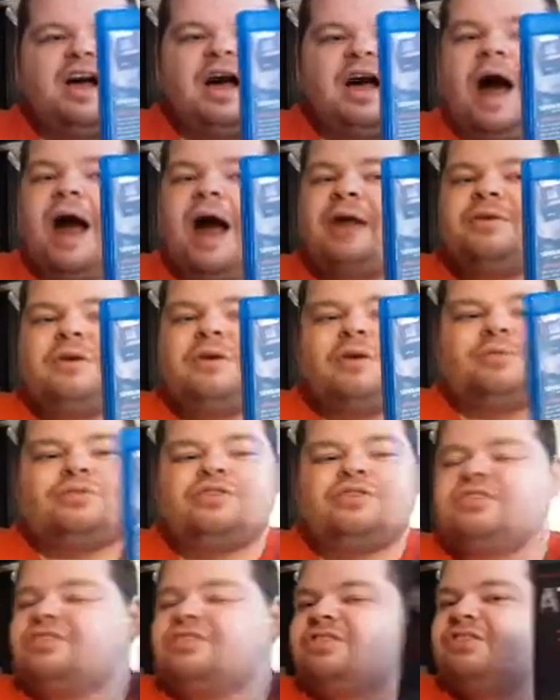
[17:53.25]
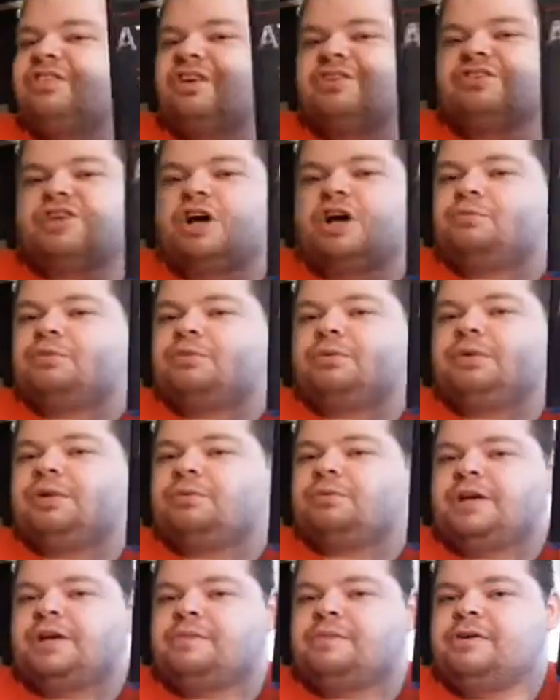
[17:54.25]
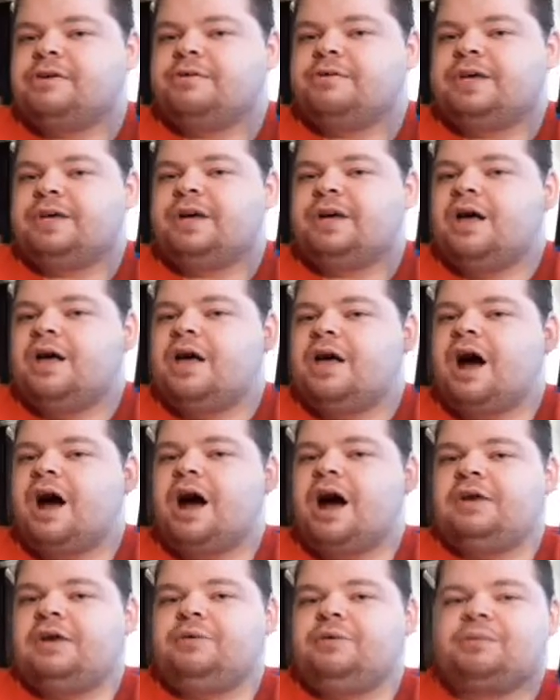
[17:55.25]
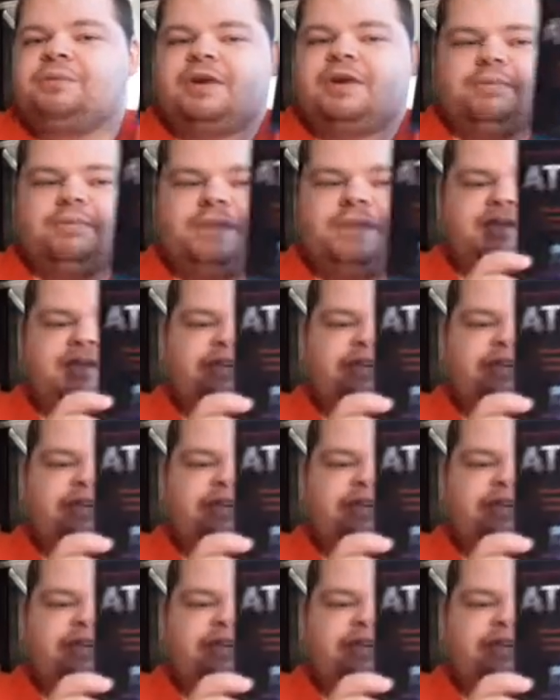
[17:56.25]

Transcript: I don't know. This is such a really great movie. Highly recommend